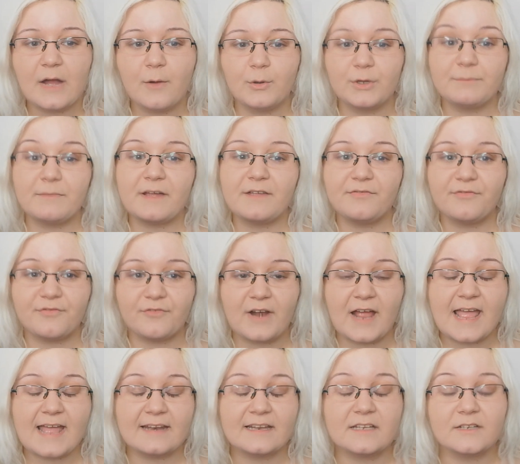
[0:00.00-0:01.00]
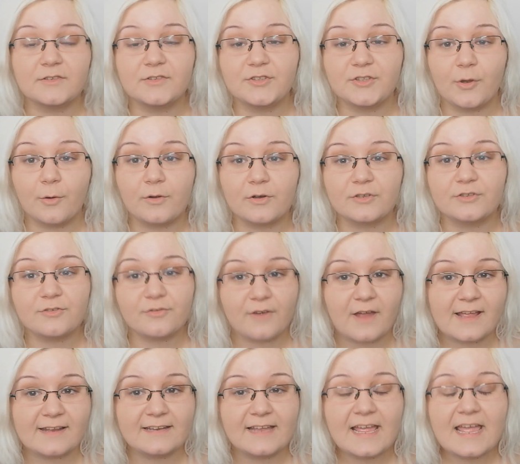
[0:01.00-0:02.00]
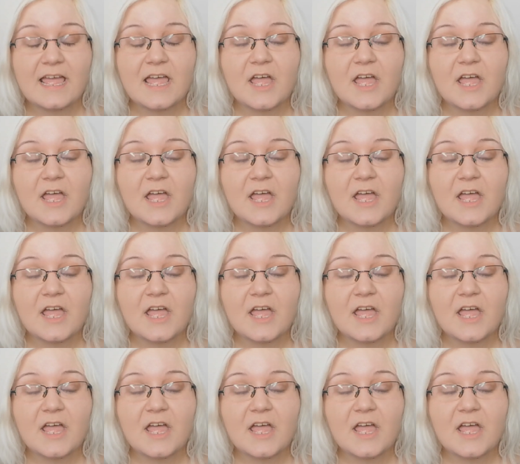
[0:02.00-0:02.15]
with my friend in Stoke-on-Trent,